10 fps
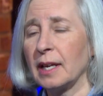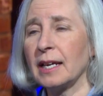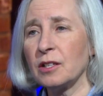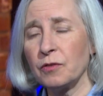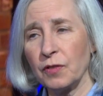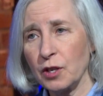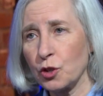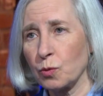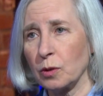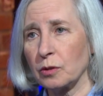
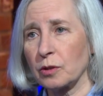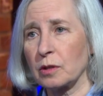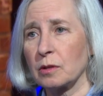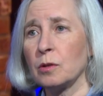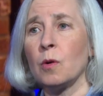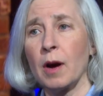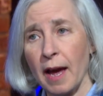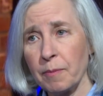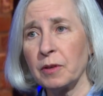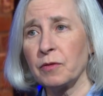Individuals who
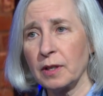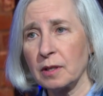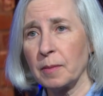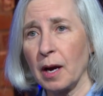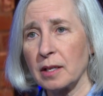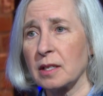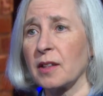have been victimized,